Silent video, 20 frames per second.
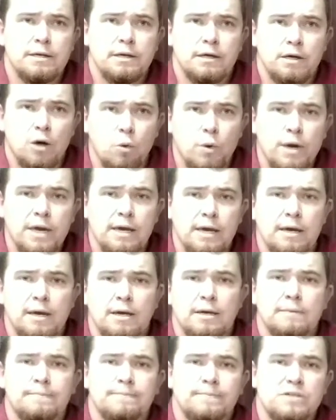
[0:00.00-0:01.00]
Going
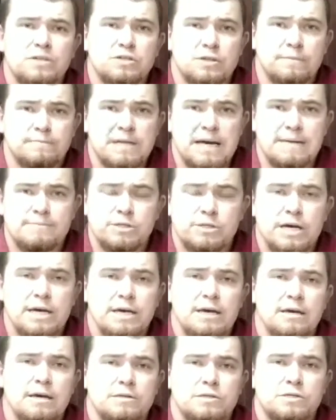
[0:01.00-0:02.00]
in, sometimes
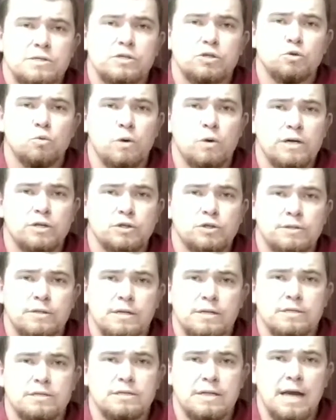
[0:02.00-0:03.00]
taking a situation
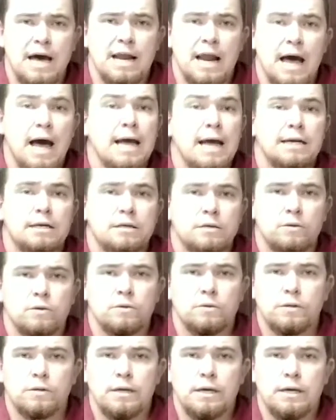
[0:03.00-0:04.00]
that's not
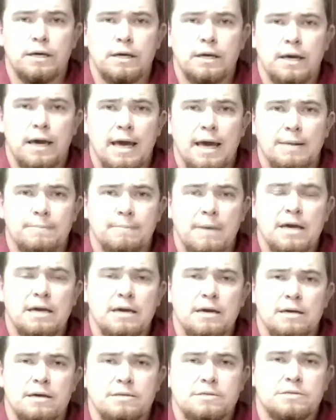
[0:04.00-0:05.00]
ideal and
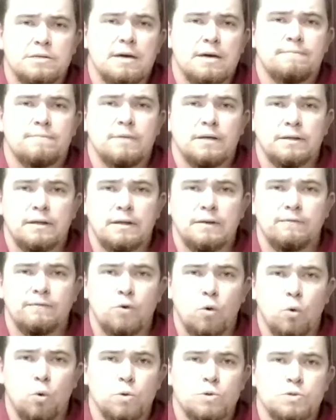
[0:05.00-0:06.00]
making it something that, of
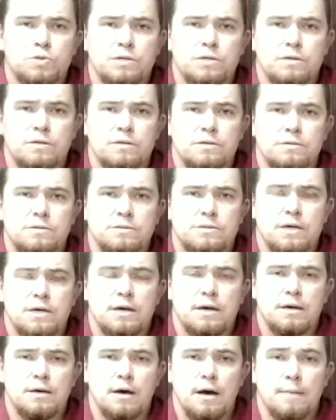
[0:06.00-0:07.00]
course, is
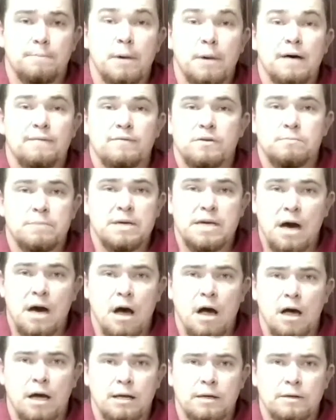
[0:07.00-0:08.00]
above and
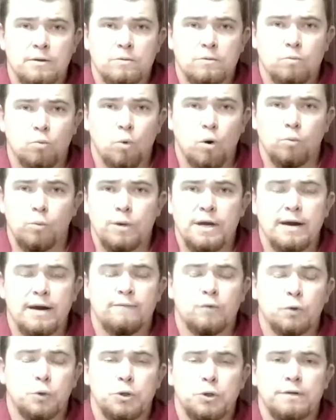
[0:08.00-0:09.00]
beyond what we
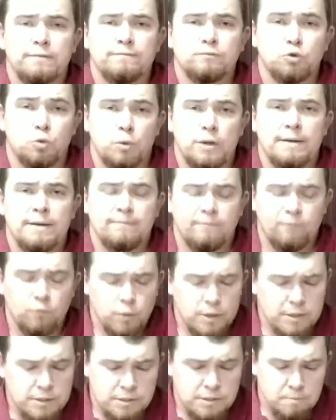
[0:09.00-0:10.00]
ever could have dreamed
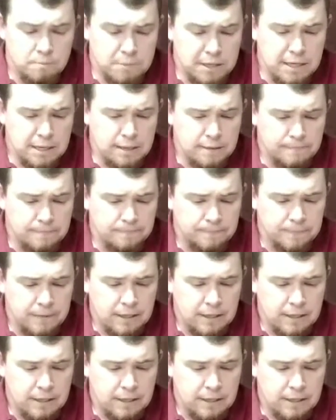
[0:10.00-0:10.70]
for it to be.